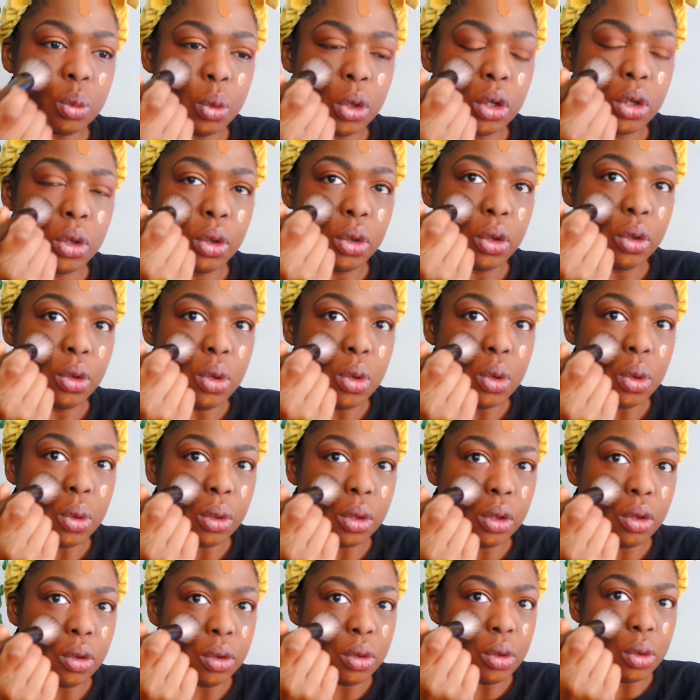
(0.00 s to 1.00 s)
what
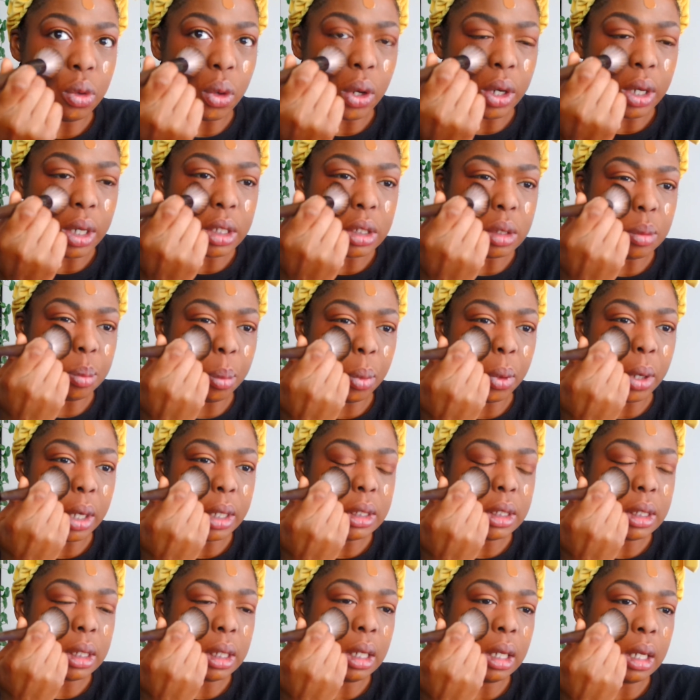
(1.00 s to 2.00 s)
you're doing is
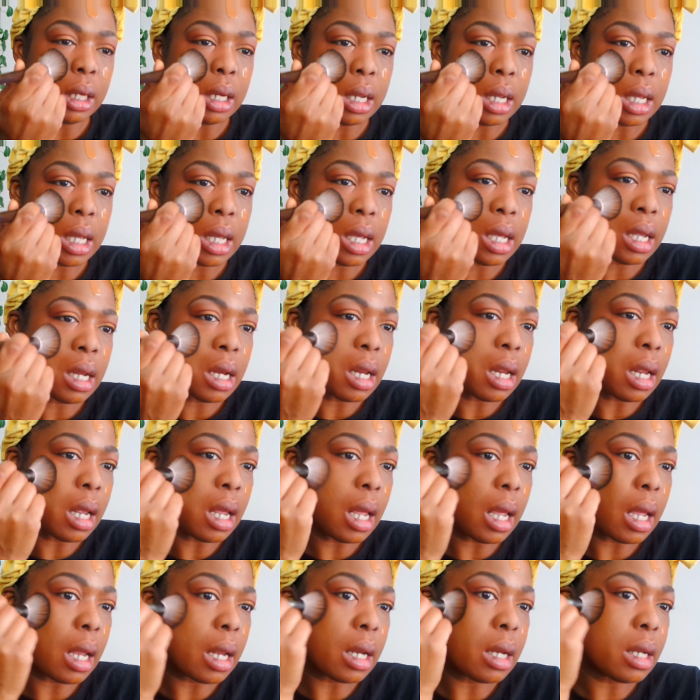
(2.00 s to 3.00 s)
pressing it in
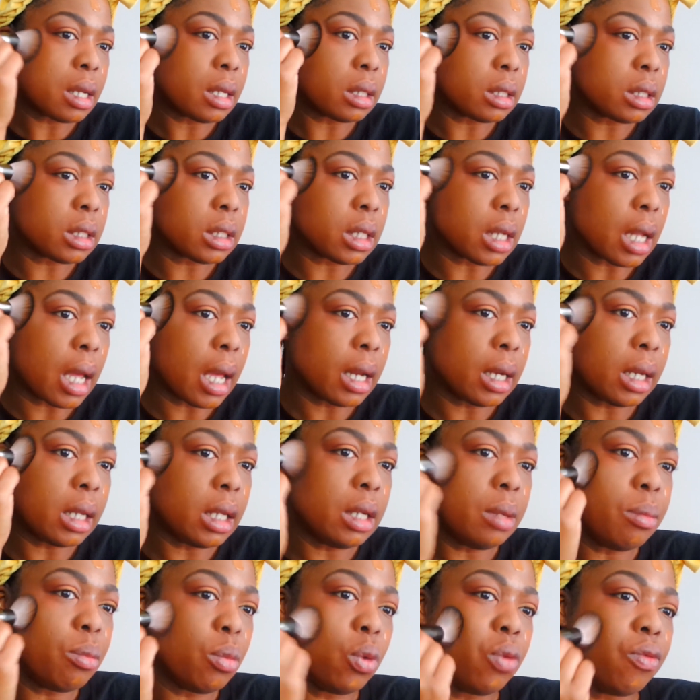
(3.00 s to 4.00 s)
and slightly
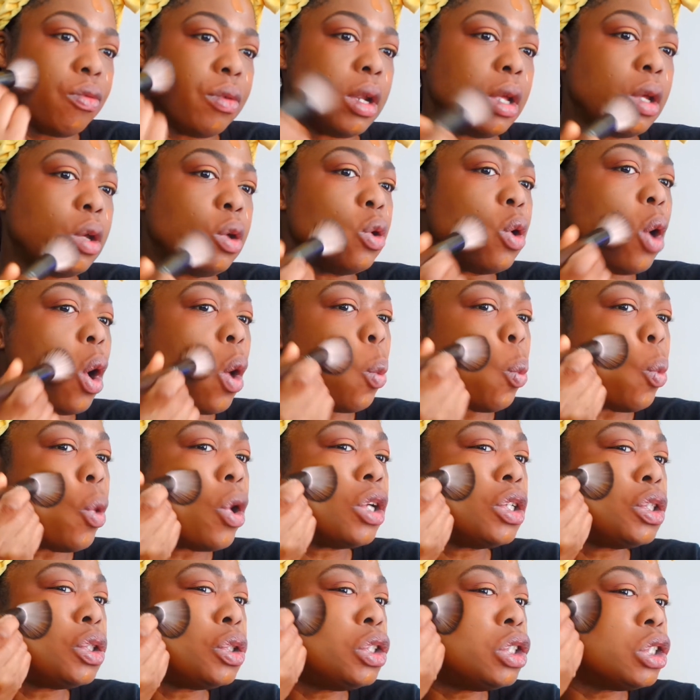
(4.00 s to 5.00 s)
moving it. You don't
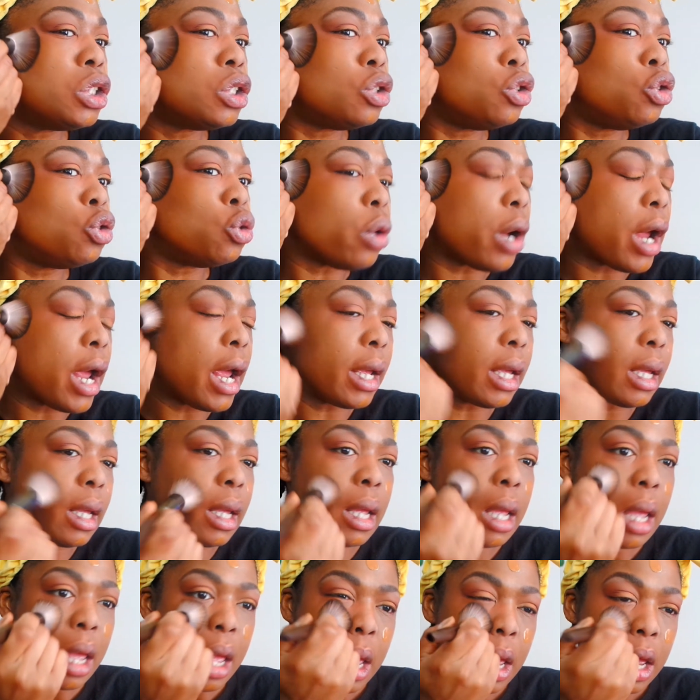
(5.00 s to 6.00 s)
want to just drag it.